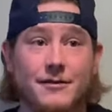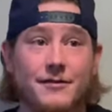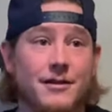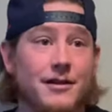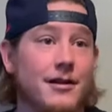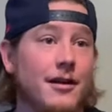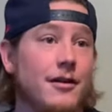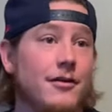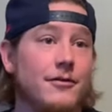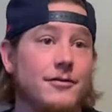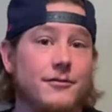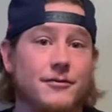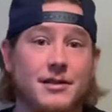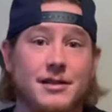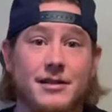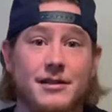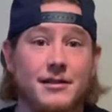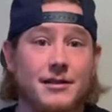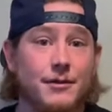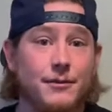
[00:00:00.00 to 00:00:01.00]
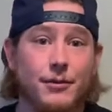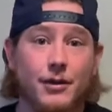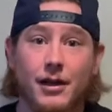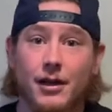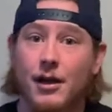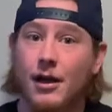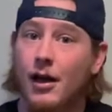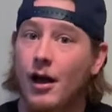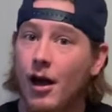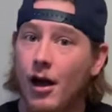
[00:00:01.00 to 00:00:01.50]
videos recently,
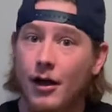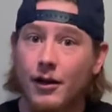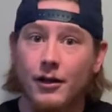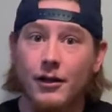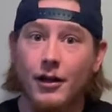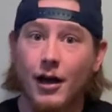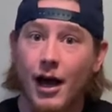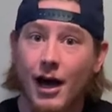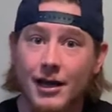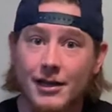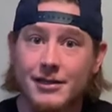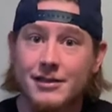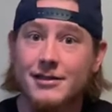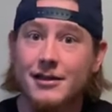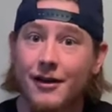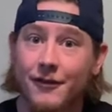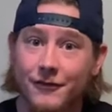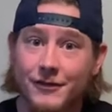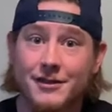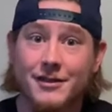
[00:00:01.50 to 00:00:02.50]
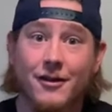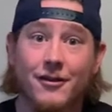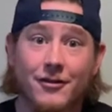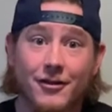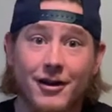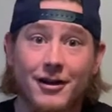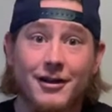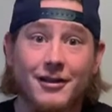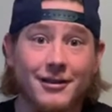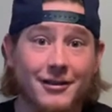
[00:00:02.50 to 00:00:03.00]
but a lot of stuff is going
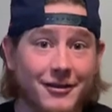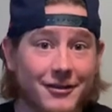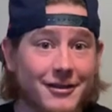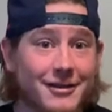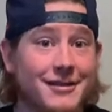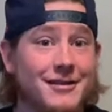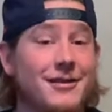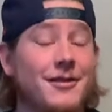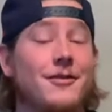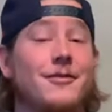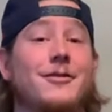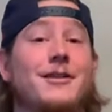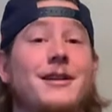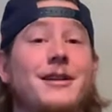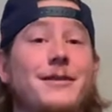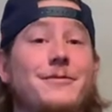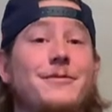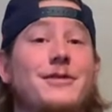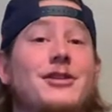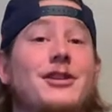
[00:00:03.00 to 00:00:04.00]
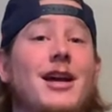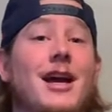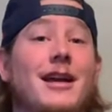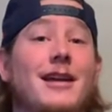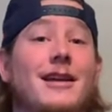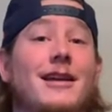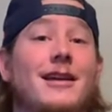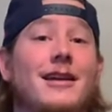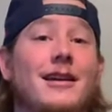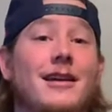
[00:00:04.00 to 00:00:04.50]
on clearance. So keep
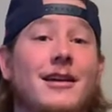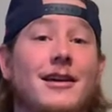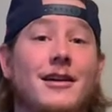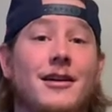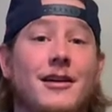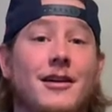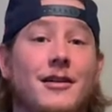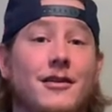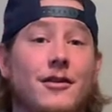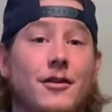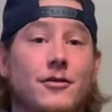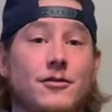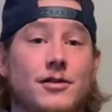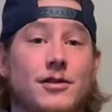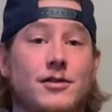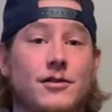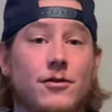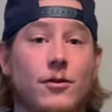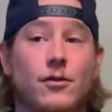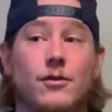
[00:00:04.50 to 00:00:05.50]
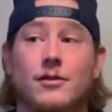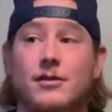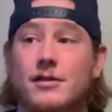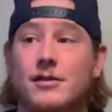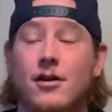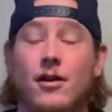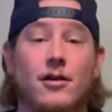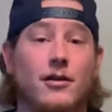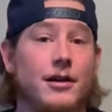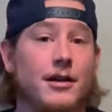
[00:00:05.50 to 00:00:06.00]
checking those stores.
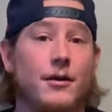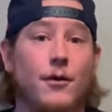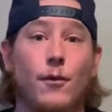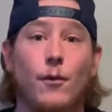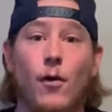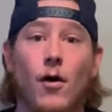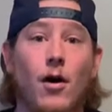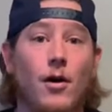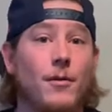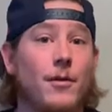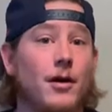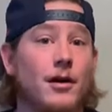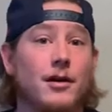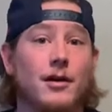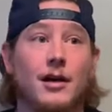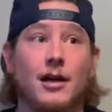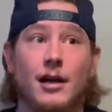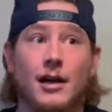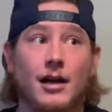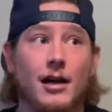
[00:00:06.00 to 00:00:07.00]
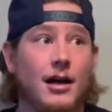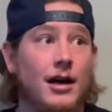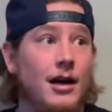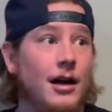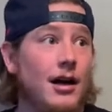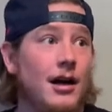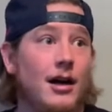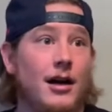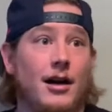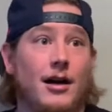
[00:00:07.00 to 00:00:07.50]
Target, Walmart,
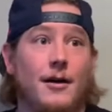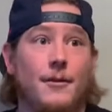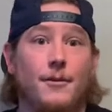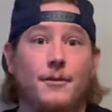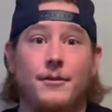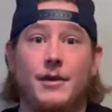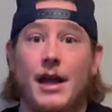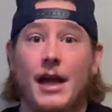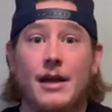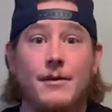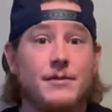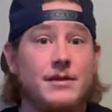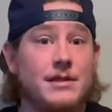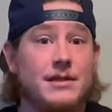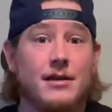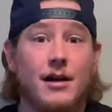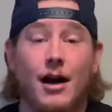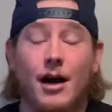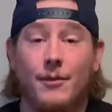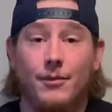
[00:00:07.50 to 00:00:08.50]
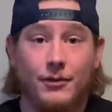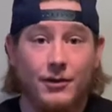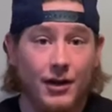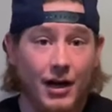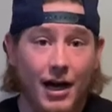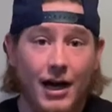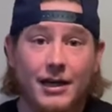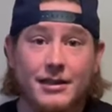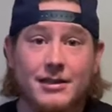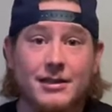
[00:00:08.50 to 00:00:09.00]
um, GameStop.
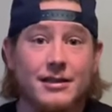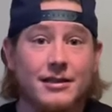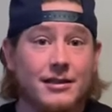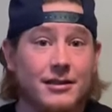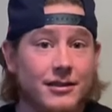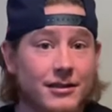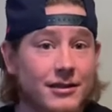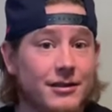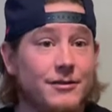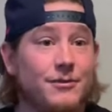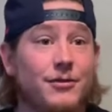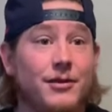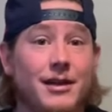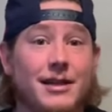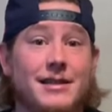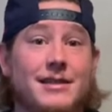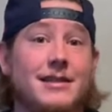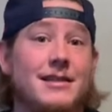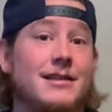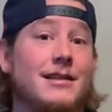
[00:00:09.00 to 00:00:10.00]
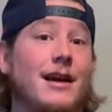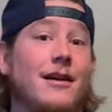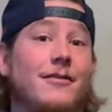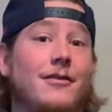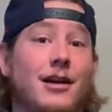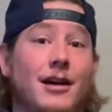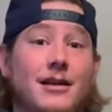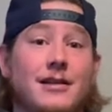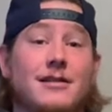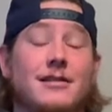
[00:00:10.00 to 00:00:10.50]
Lots of good places have a
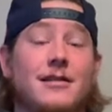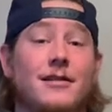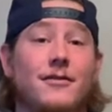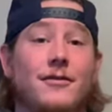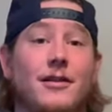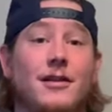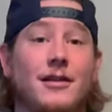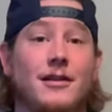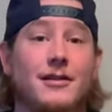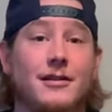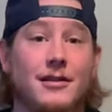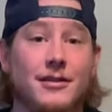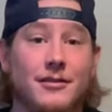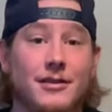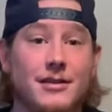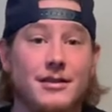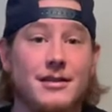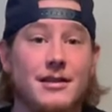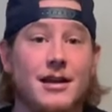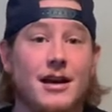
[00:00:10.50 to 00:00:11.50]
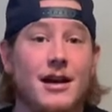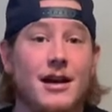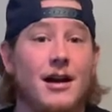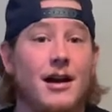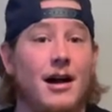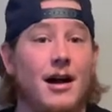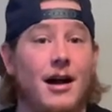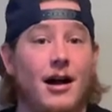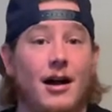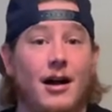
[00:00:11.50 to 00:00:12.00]
lot of stuff on clearance.
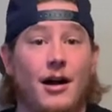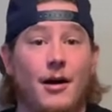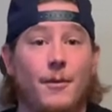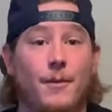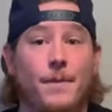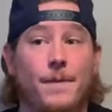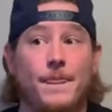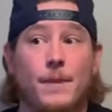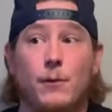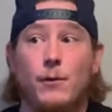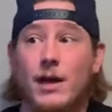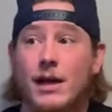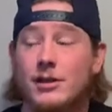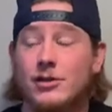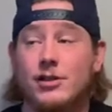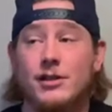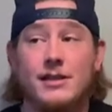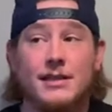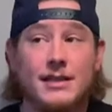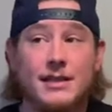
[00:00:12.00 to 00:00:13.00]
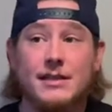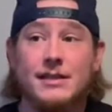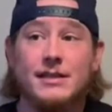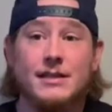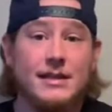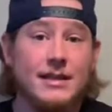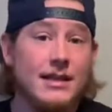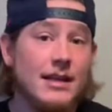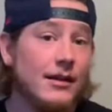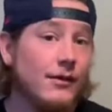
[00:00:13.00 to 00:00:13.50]
Um, we actually did
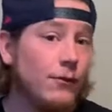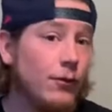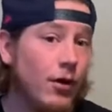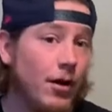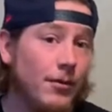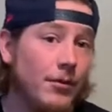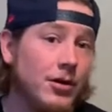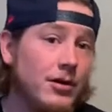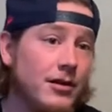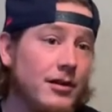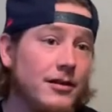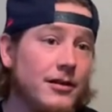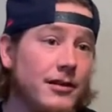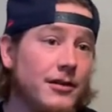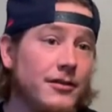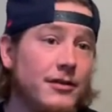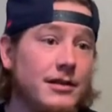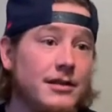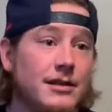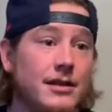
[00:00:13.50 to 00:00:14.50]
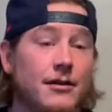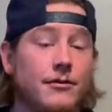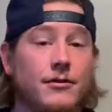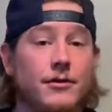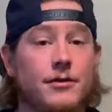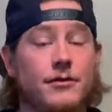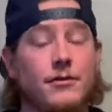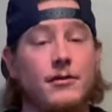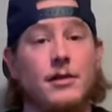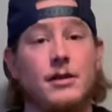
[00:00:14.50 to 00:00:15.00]
see it in Walmart clearance. They were
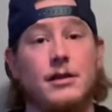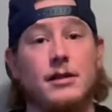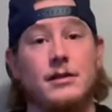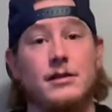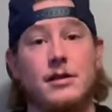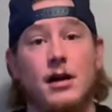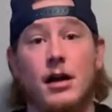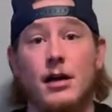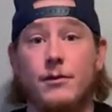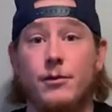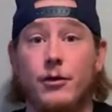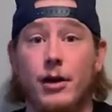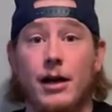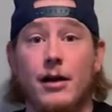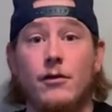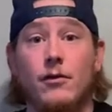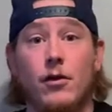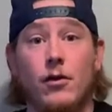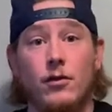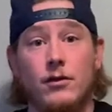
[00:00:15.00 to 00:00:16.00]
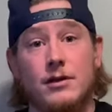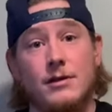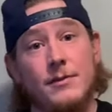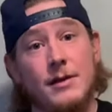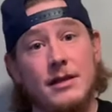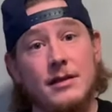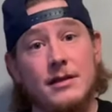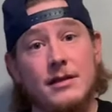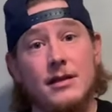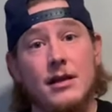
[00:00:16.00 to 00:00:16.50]
doing the Doc Brown
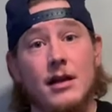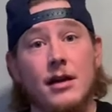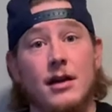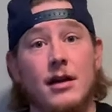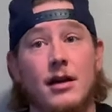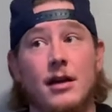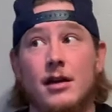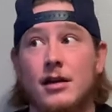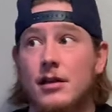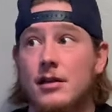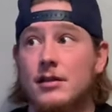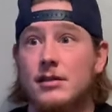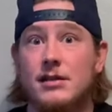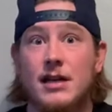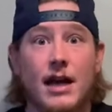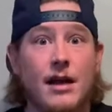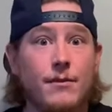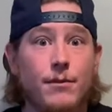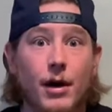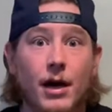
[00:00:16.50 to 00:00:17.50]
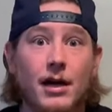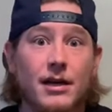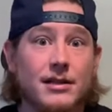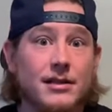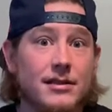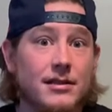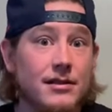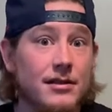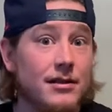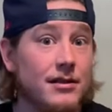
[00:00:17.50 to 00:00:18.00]
Ultimates. 10
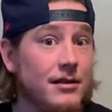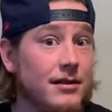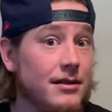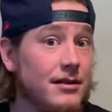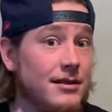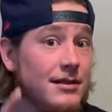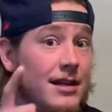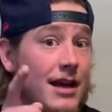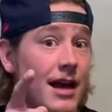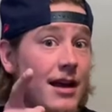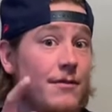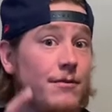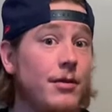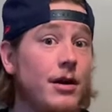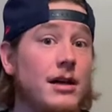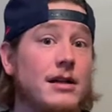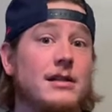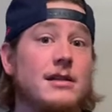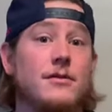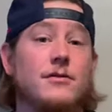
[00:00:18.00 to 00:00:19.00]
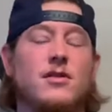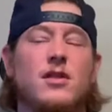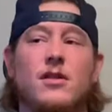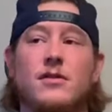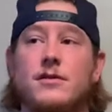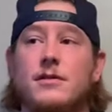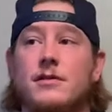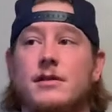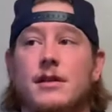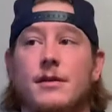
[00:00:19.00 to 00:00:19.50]
bucks. 10 bucks. There's
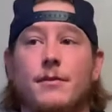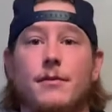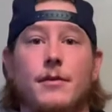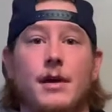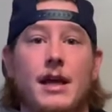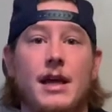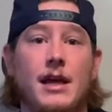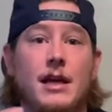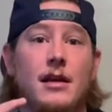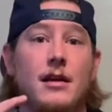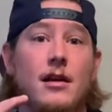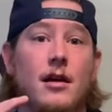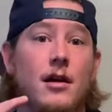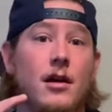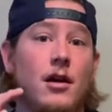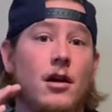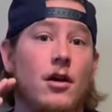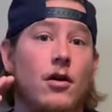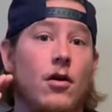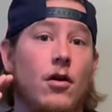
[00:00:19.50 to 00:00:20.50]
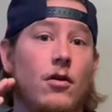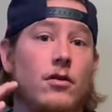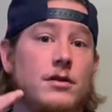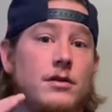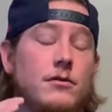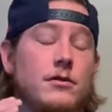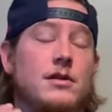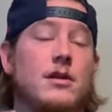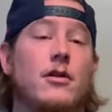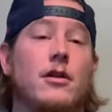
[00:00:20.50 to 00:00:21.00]
also some It,
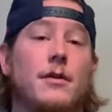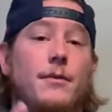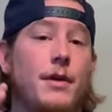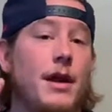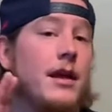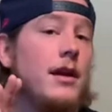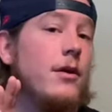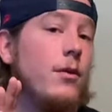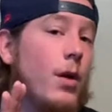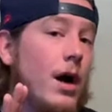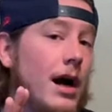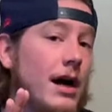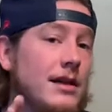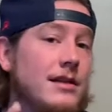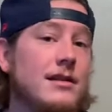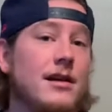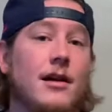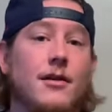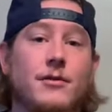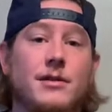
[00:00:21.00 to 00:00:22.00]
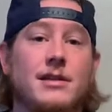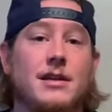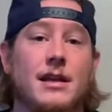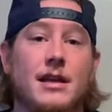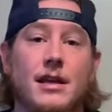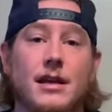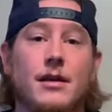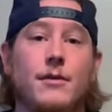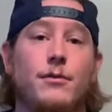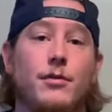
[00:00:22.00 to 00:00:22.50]
Ultimate, oh, sorry, Pennywise. I always say
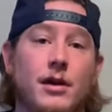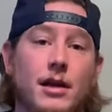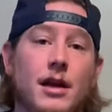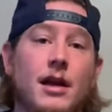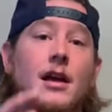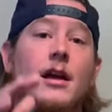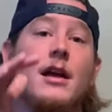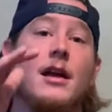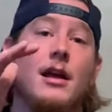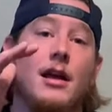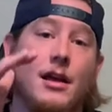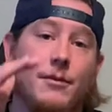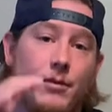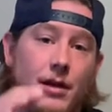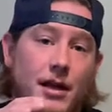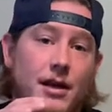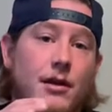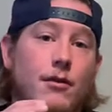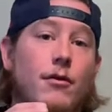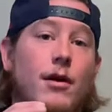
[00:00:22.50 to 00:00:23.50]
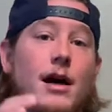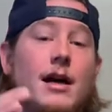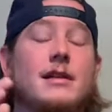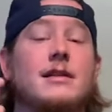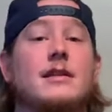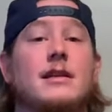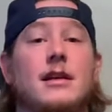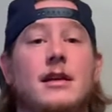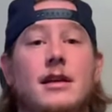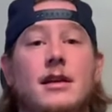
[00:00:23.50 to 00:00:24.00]
It, but
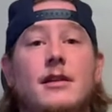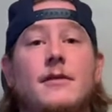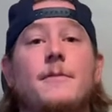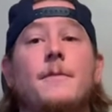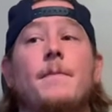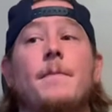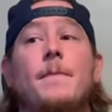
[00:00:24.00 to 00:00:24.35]
Pennywise, It,